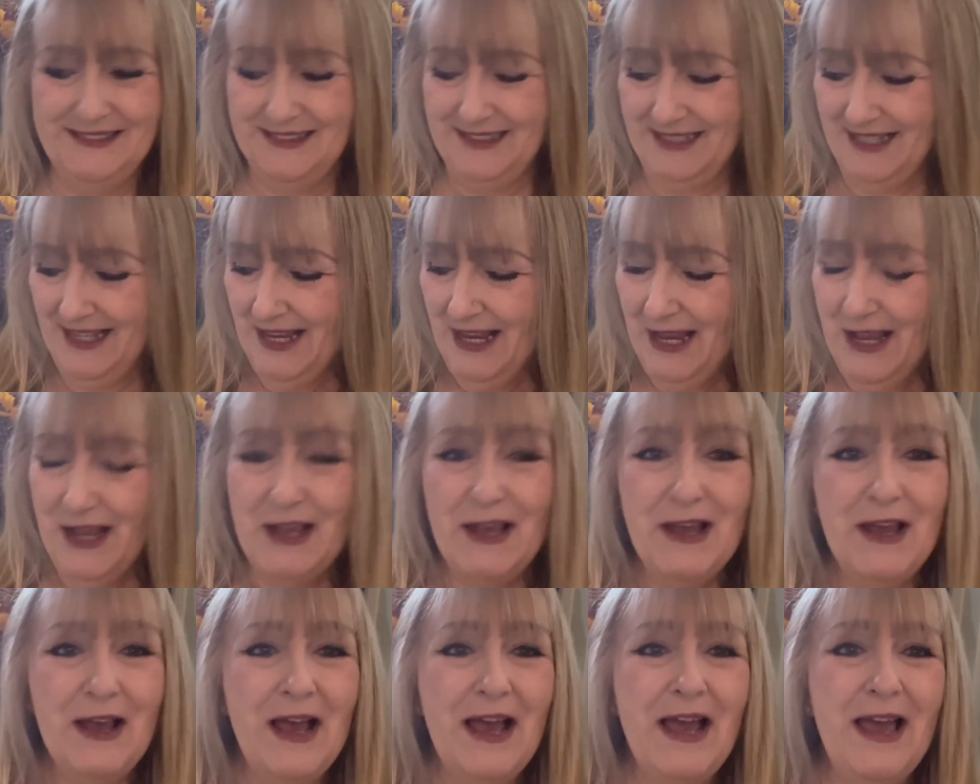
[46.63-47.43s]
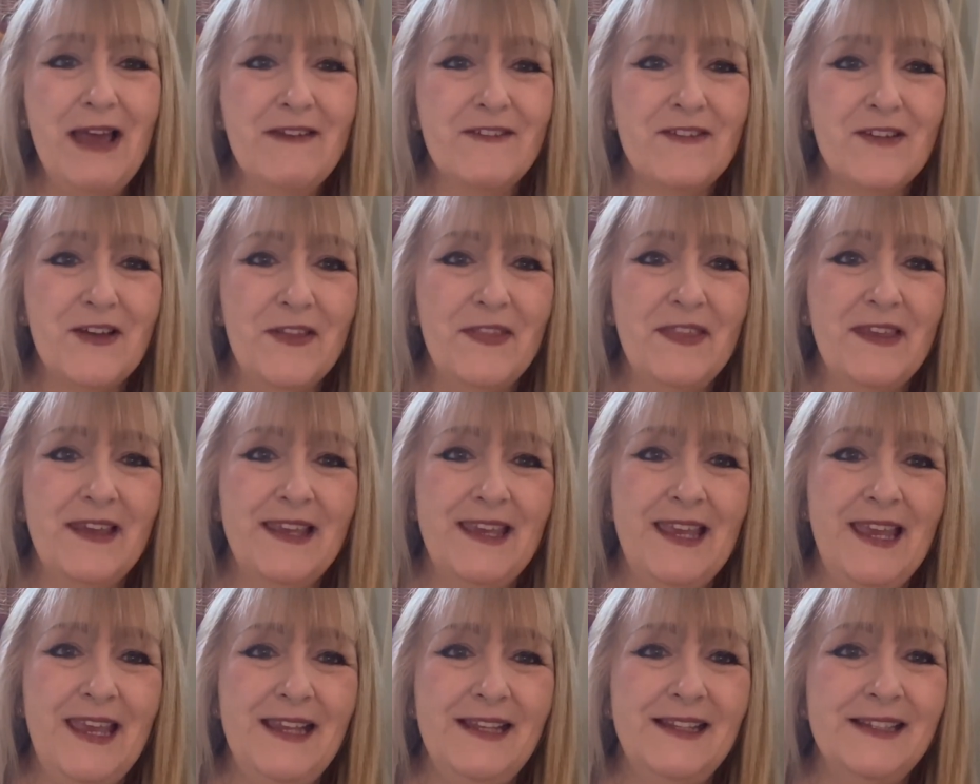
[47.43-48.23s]
I've got the
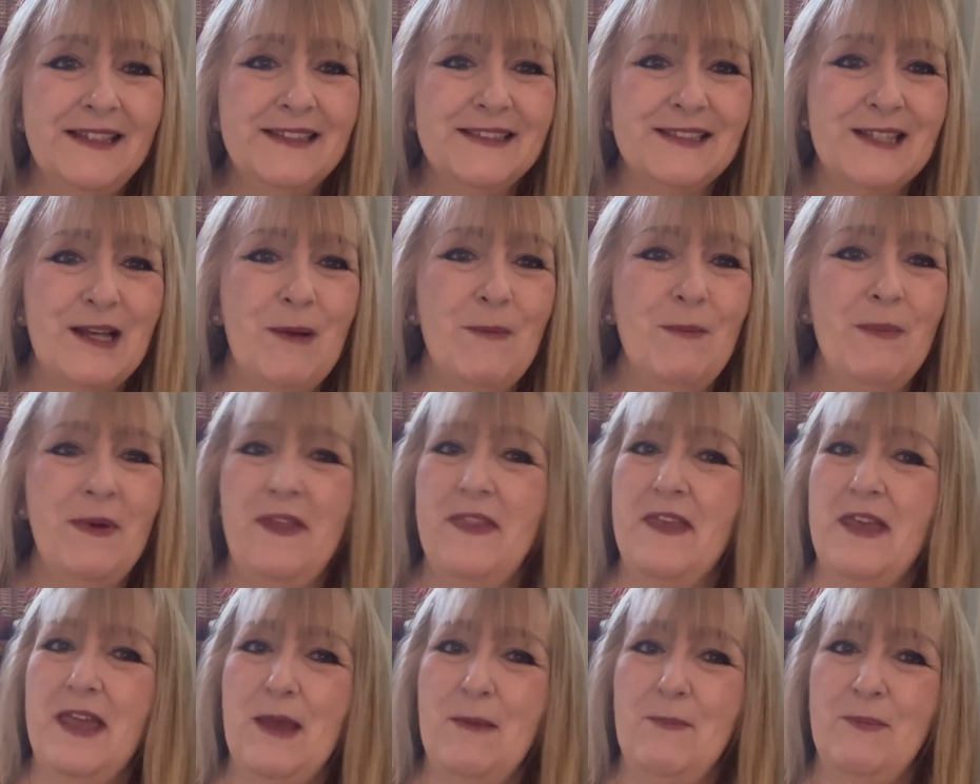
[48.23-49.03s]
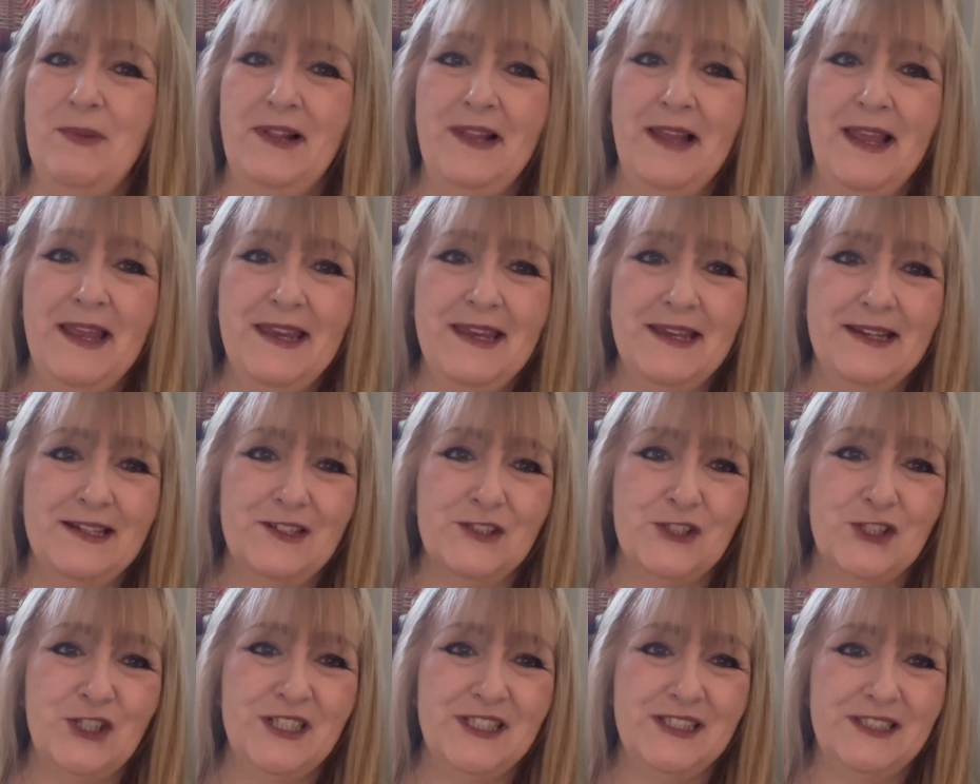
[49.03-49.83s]
kitten down by there playing
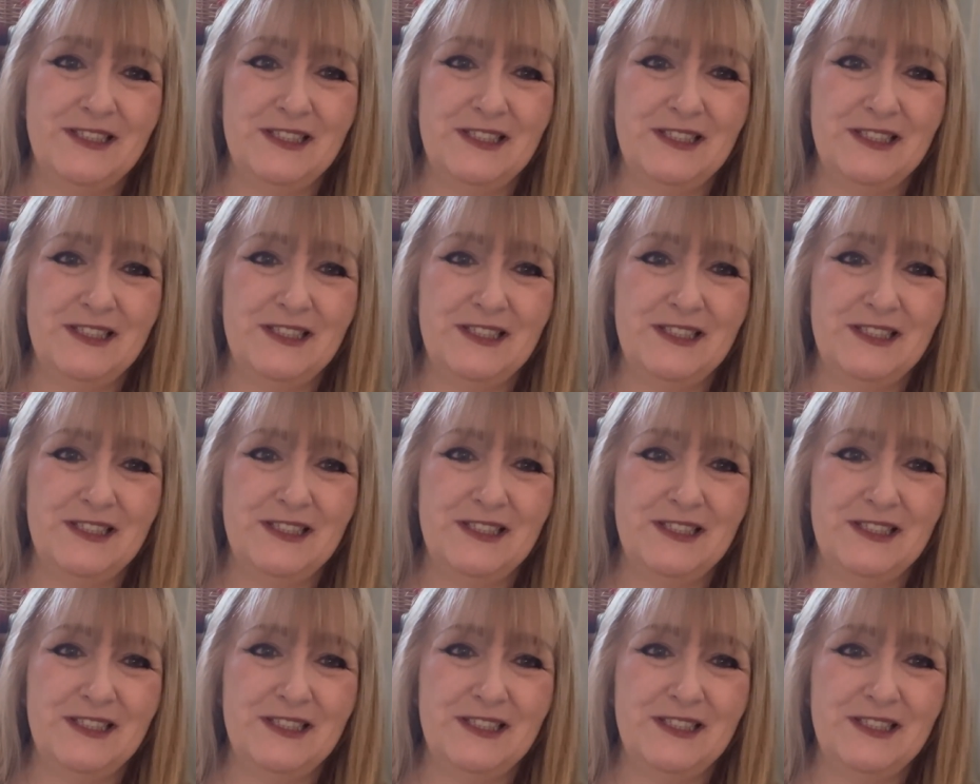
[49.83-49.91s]
and she's